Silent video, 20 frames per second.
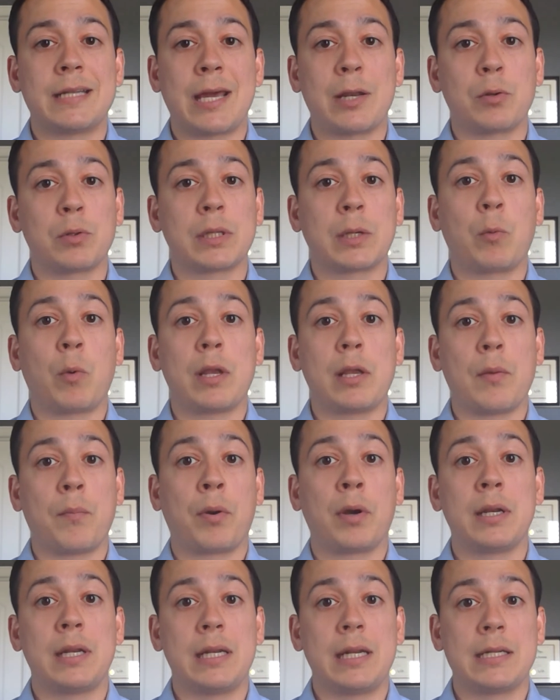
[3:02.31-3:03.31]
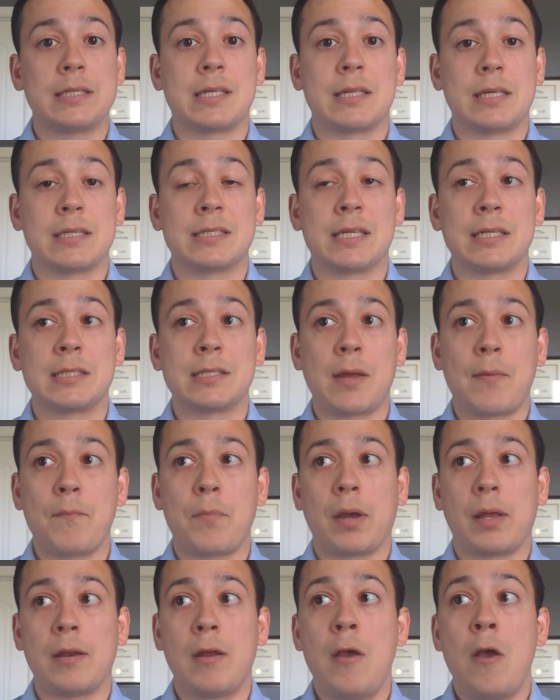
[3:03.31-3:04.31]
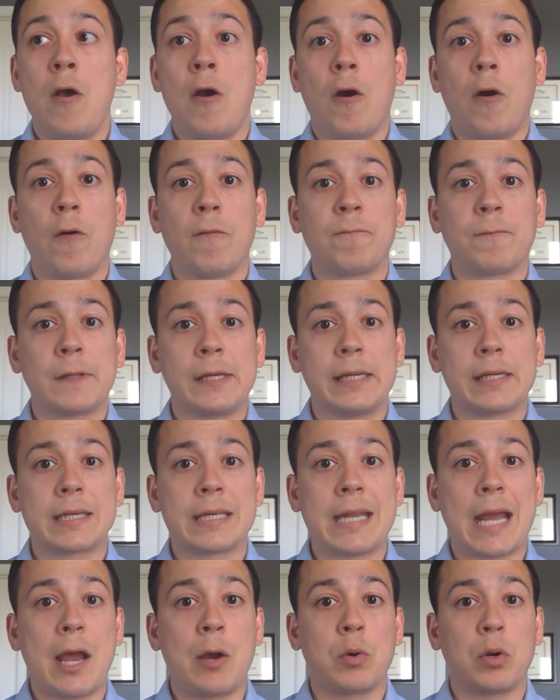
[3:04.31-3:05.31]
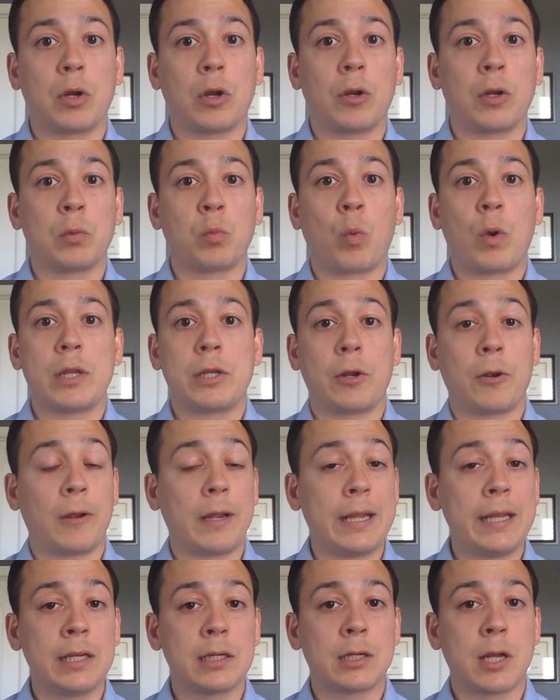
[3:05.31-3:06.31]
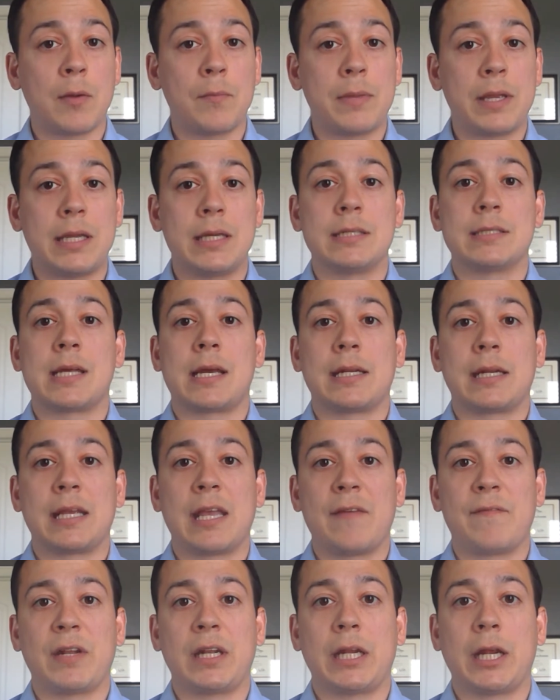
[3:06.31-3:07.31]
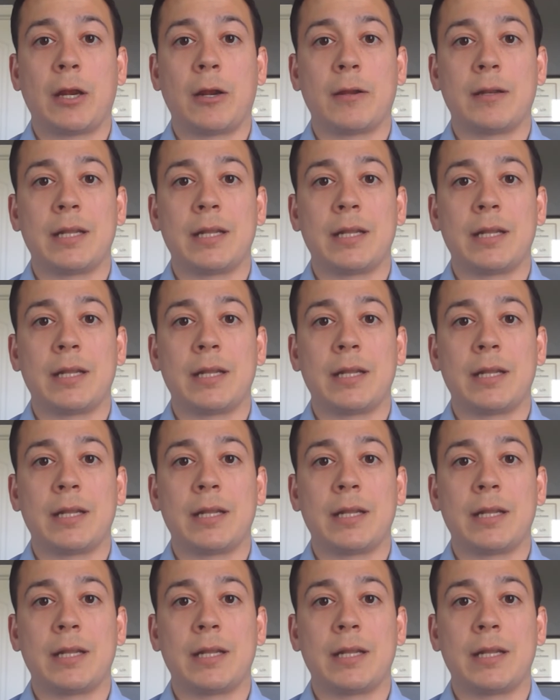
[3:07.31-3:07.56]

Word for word: not only what you're putting into the system, but hopefully it can out-earn what your income is on a given year.